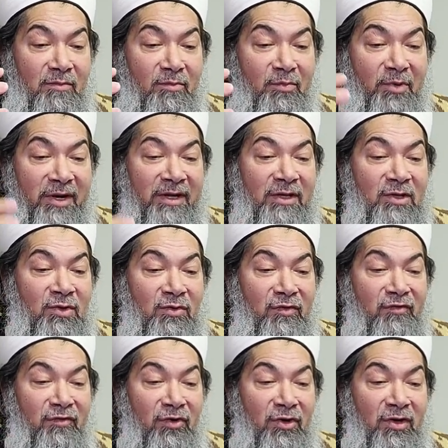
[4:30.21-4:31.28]
bring
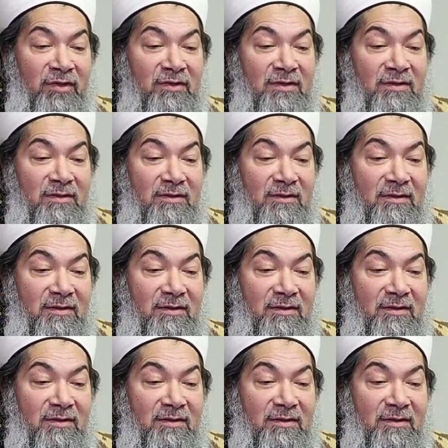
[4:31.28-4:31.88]
you forth